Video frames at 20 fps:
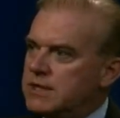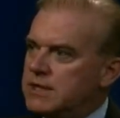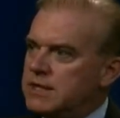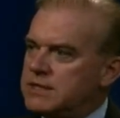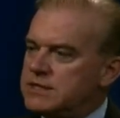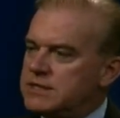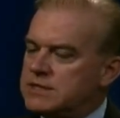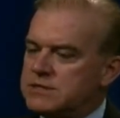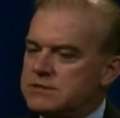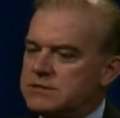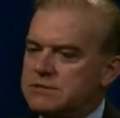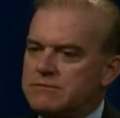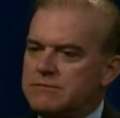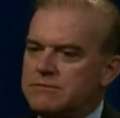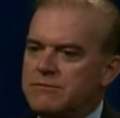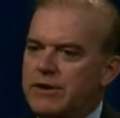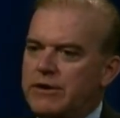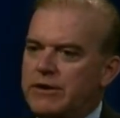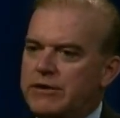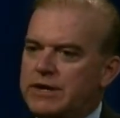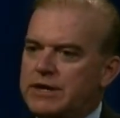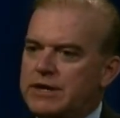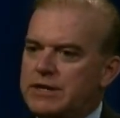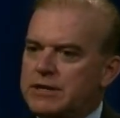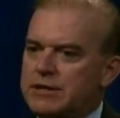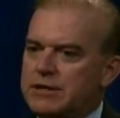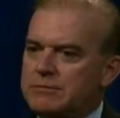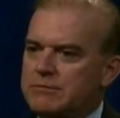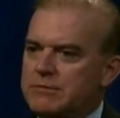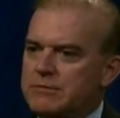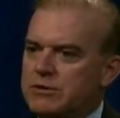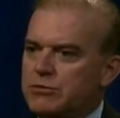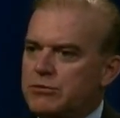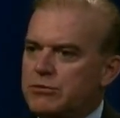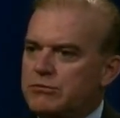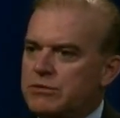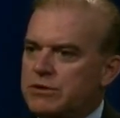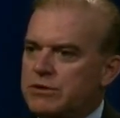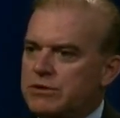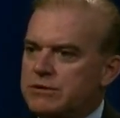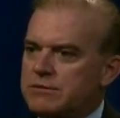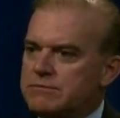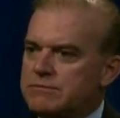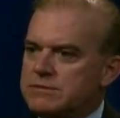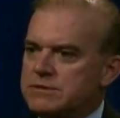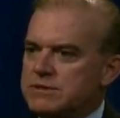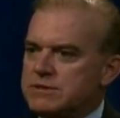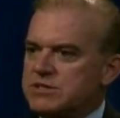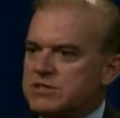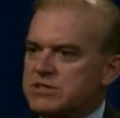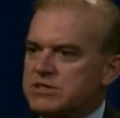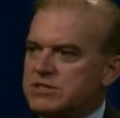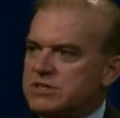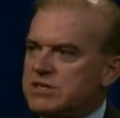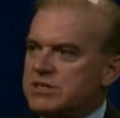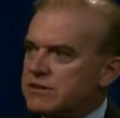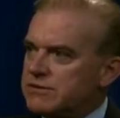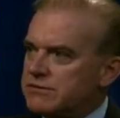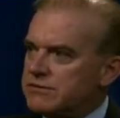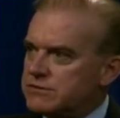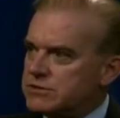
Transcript: It's very stiff